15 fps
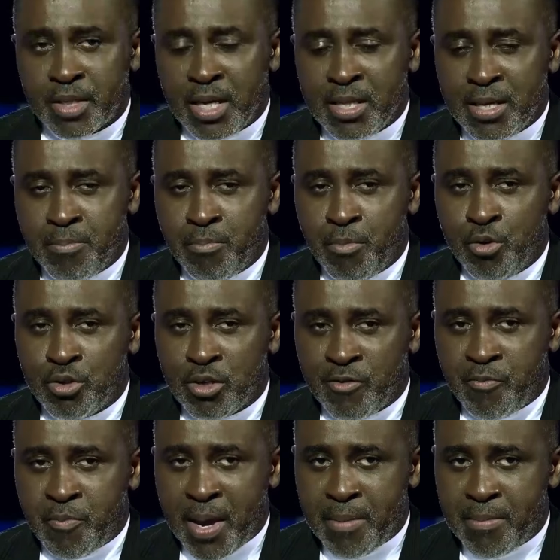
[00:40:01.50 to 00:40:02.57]
the mode
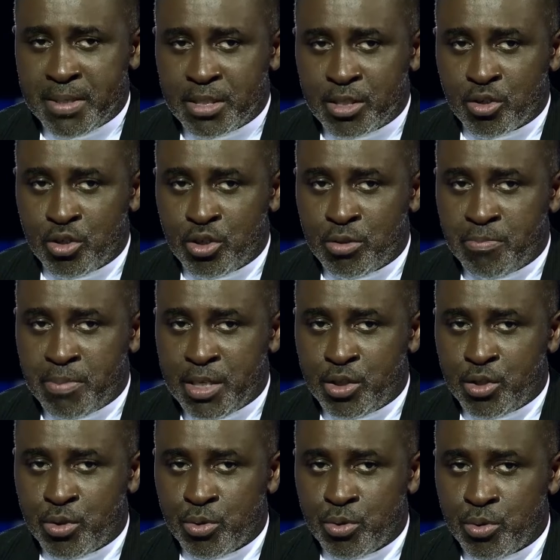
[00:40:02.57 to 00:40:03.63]
of payment is going to be
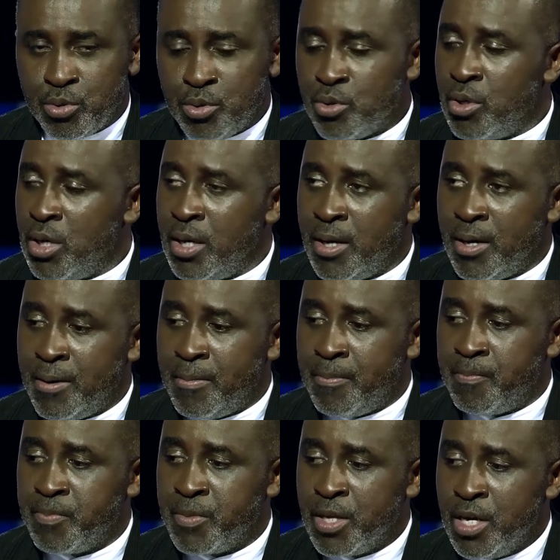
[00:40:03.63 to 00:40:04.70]
to,
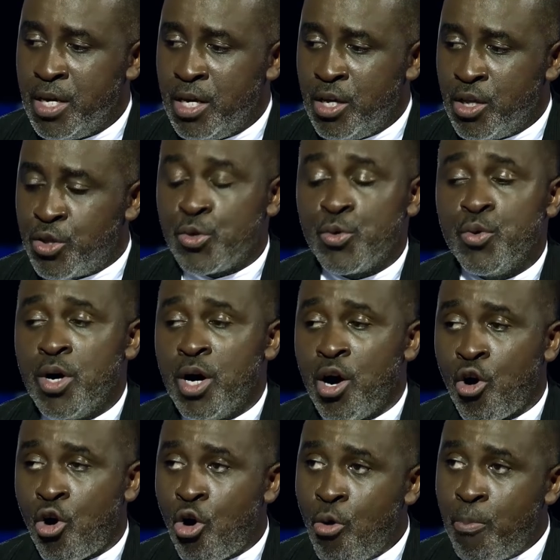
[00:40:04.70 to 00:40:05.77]
through a
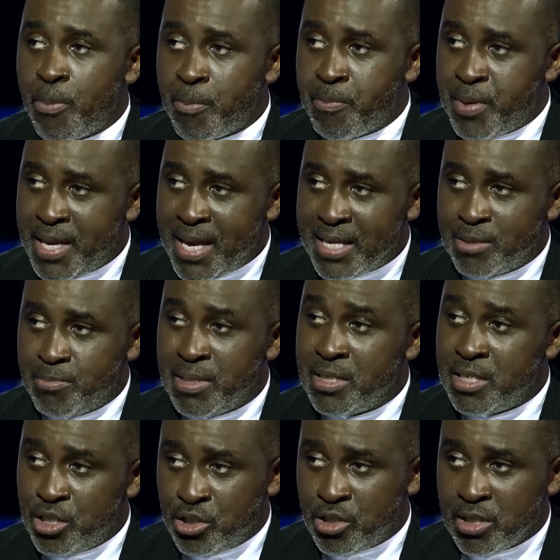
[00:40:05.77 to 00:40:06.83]
Hope PSB
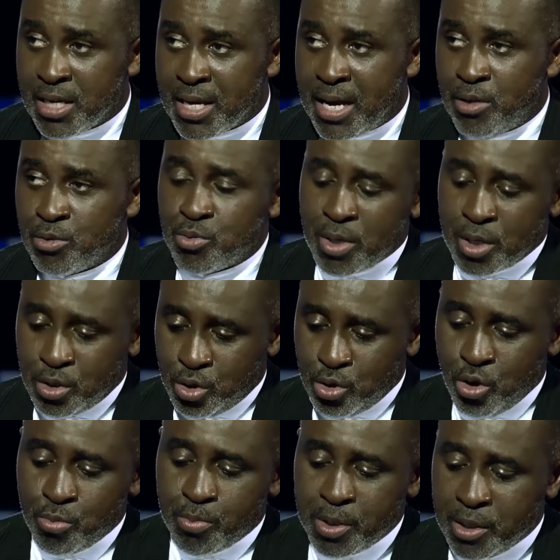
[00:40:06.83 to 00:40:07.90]
digital account, we're going
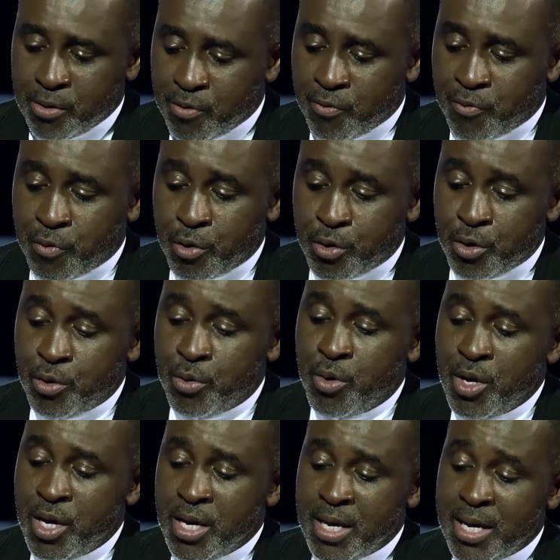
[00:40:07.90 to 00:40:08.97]
to open it for you.
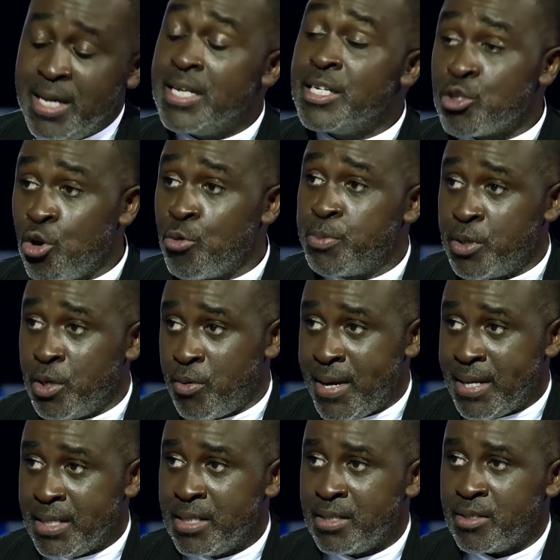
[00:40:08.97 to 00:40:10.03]
It is open
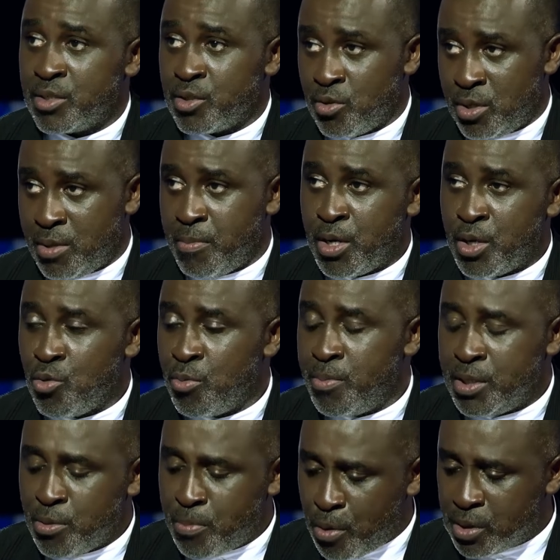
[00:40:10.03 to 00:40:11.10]
already, so the money will
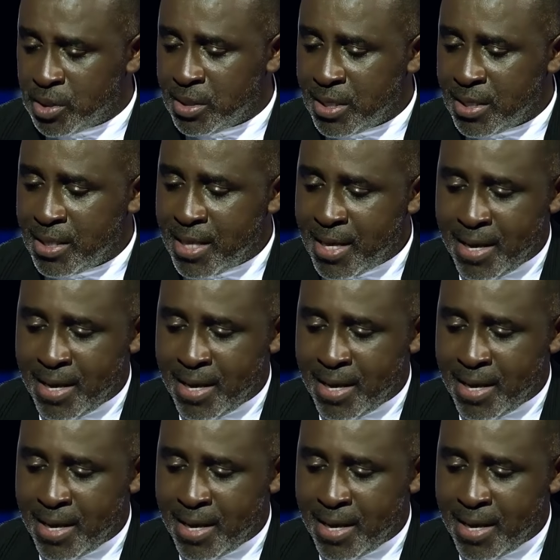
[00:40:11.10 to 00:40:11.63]
be deposited